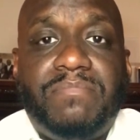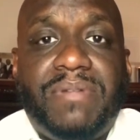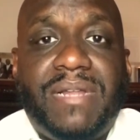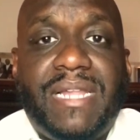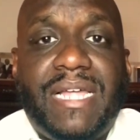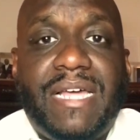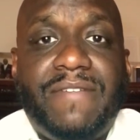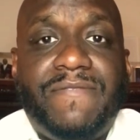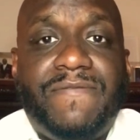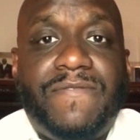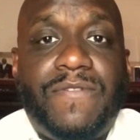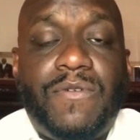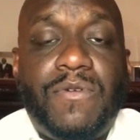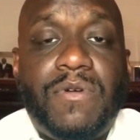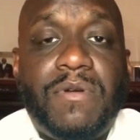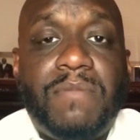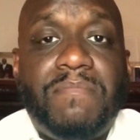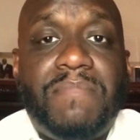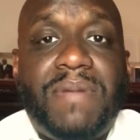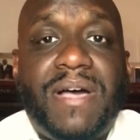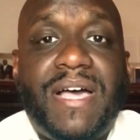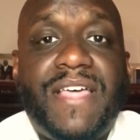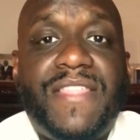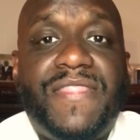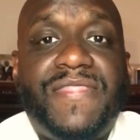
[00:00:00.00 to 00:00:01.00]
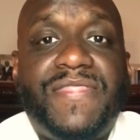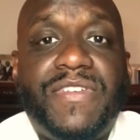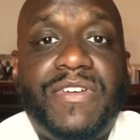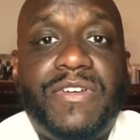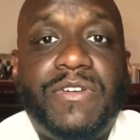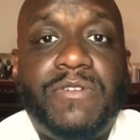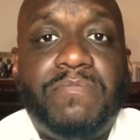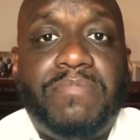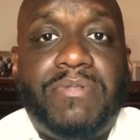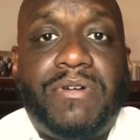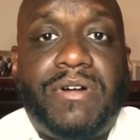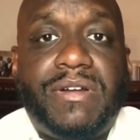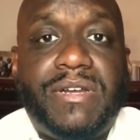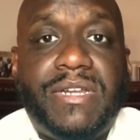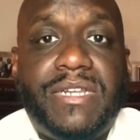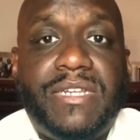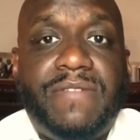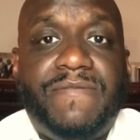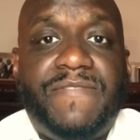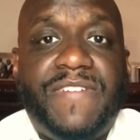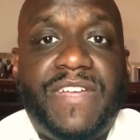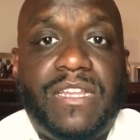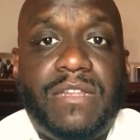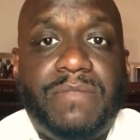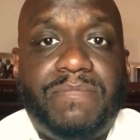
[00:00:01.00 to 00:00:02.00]
platform by a third-party
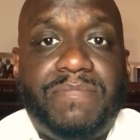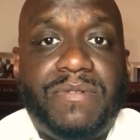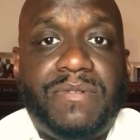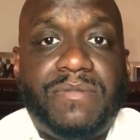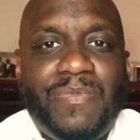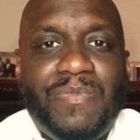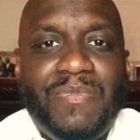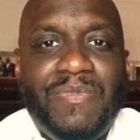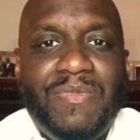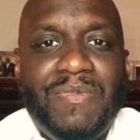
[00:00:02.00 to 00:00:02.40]
developer.